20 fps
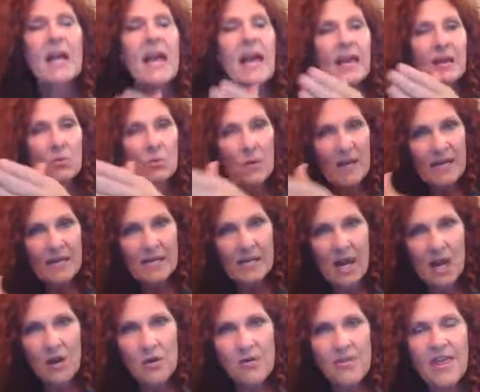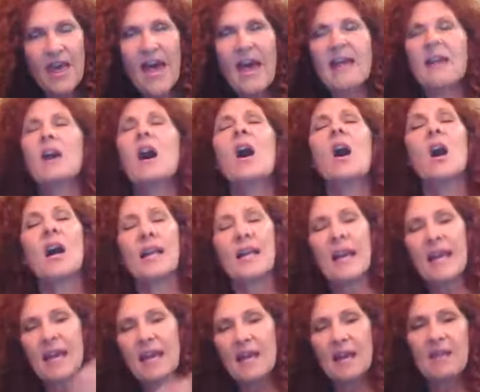and we know that on
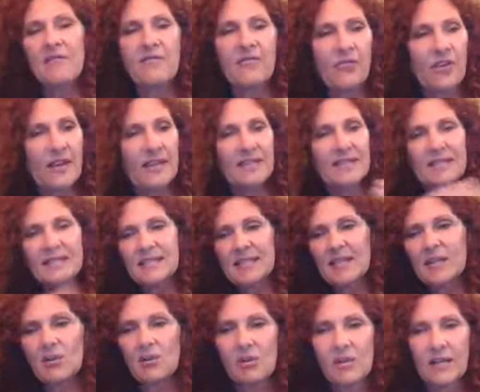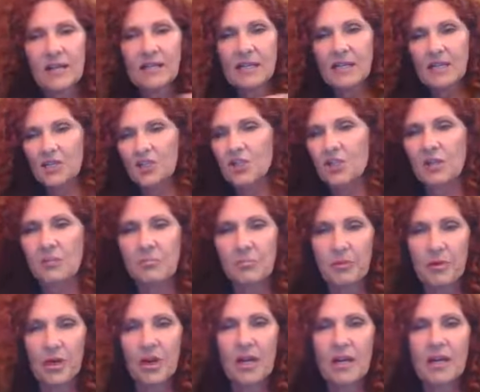every single condition
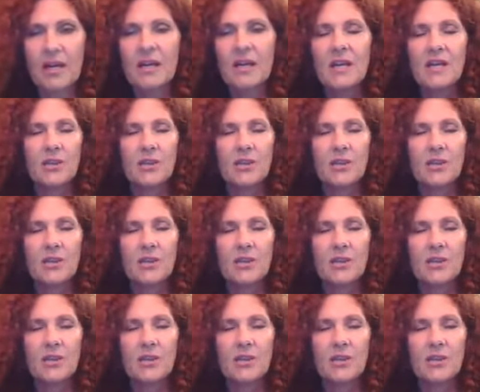brooke